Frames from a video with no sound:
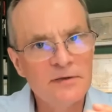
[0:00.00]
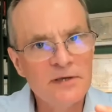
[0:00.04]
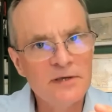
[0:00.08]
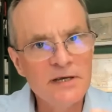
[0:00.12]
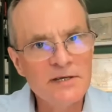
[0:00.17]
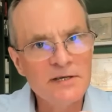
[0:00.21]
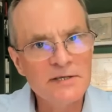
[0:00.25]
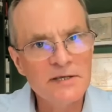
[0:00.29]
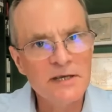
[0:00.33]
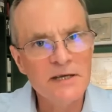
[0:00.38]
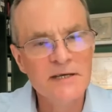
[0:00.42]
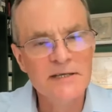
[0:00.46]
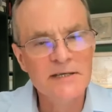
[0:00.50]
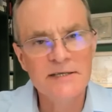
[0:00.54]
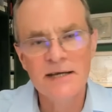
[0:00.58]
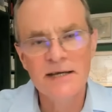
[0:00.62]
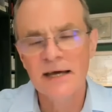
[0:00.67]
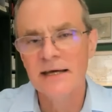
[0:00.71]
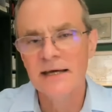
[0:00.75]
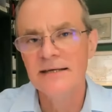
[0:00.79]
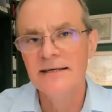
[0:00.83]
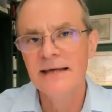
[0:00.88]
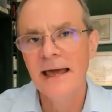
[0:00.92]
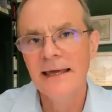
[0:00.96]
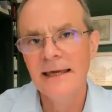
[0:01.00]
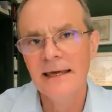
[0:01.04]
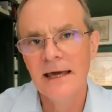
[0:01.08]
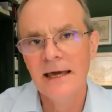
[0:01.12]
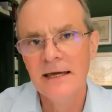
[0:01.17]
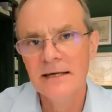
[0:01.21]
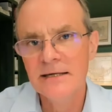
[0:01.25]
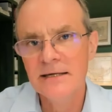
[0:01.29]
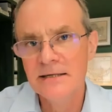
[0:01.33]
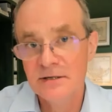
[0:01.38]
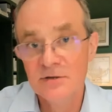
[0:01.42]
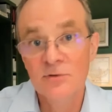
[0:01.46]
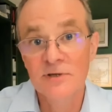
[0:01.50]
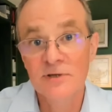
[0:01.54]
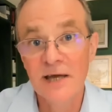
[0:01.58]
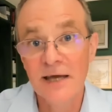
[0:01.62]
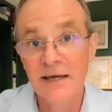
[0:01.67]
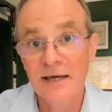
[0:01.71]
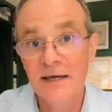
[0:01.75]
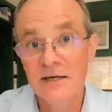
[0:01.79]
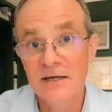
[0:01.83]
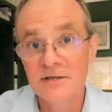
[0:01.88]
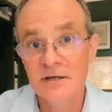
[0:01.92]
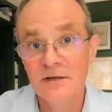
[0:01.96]
these things take decades. It took
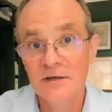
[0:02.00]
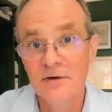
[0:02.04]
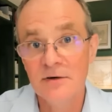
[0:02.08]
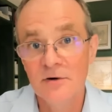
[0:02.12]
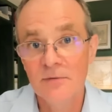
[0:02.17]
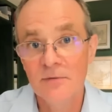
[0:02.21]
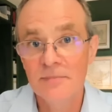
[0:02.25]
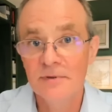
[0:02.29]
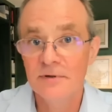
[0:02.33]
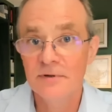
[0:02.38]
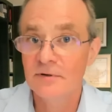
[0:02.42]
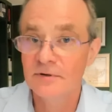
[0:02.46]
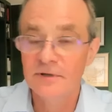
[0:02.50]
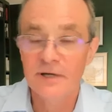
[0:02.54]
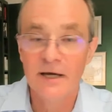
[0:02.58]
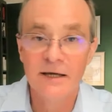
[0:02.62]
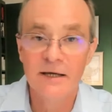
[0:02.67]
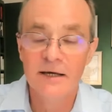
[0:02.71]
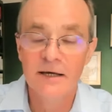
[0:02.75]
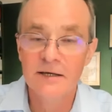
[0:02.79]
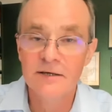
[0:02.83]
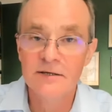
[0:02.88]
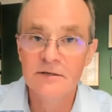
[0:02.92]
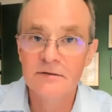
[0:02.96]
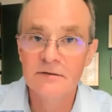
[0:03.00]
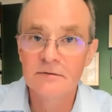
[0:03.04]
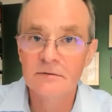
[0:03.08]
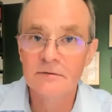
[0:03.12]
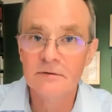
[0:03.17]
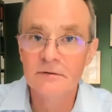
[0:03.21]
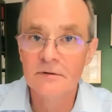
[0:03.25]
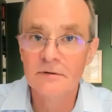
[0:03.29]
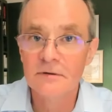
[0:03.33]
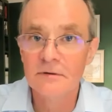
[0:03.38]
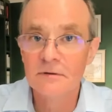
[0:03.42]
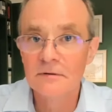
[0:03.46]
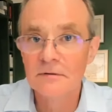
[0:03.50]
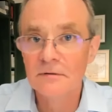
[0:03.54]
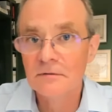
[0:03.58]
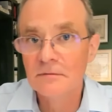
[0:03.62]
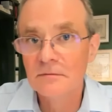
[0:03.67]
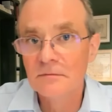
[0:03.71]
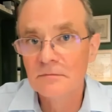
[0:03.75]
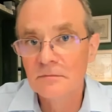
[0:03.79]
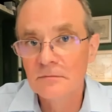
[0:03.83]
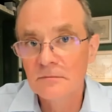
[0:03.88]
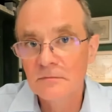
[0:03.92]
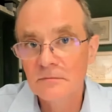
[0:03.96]
decades in Europe. It took decades uh,
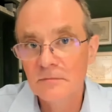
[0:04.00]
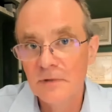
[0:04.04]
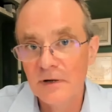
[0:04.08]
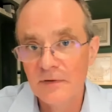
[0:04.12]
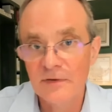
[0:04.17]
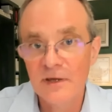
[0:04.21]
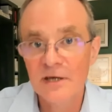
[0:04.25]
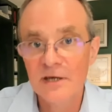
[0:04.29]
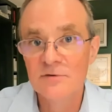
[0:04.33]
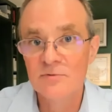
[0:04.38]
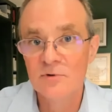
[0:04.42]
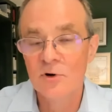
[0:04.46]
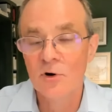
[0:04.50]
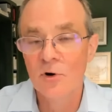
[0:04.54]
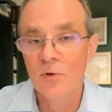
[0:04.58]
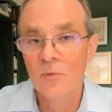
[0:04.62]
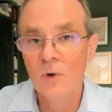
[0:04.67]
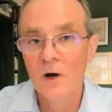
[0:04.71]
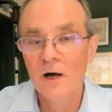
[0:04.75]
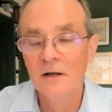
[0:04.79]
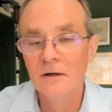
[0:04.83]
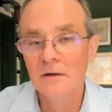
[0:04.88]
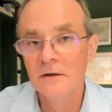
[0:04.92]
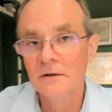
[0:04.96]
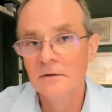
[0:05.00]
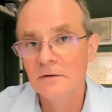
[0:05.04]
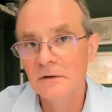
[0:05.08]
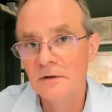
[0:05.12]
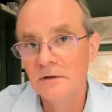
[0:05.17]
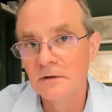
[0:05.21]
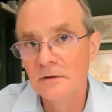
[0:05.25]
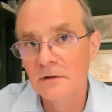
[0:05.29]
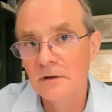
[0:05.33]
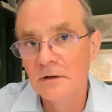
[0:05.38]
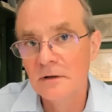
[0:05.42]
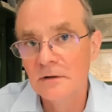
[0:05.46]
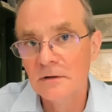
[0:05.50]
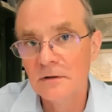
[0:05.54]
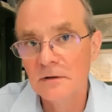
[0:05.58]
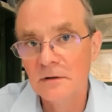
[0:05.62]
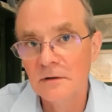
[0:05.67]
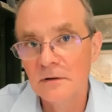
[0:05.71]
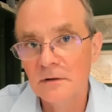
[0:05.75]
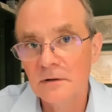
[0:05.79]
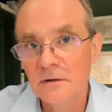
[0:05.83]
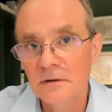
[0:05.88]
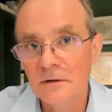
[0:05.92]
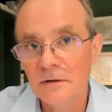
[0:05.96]
when things were going well in, in
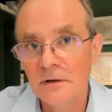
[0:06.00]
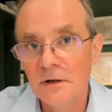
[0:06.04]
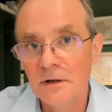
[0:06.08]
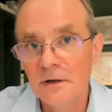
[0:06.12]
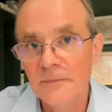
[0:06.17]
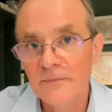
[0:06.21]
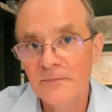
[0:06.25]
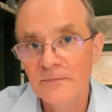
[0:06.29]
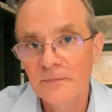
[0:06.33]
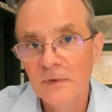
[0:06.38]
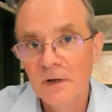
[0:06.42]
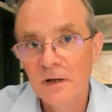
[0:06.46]
the, in the uh,